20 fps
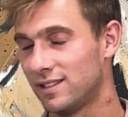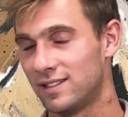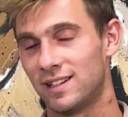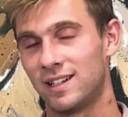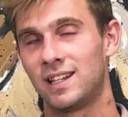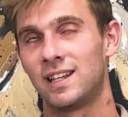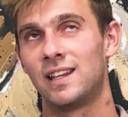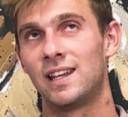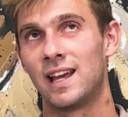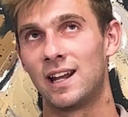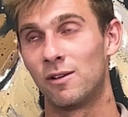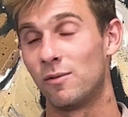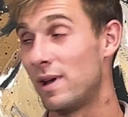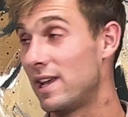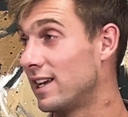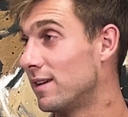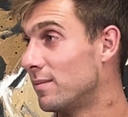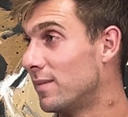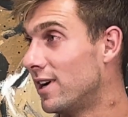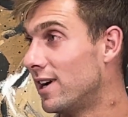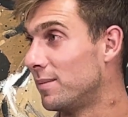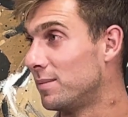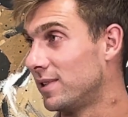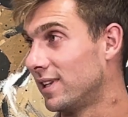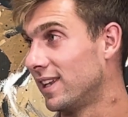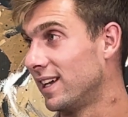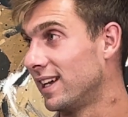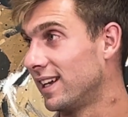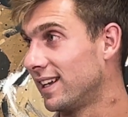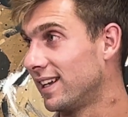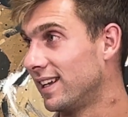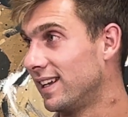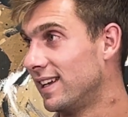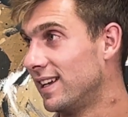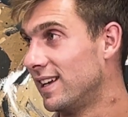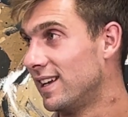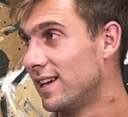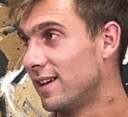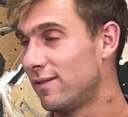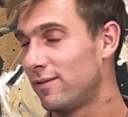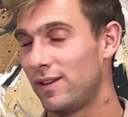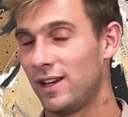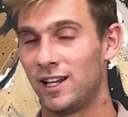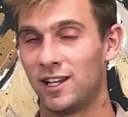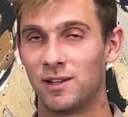It's like you got to wake him up to like feed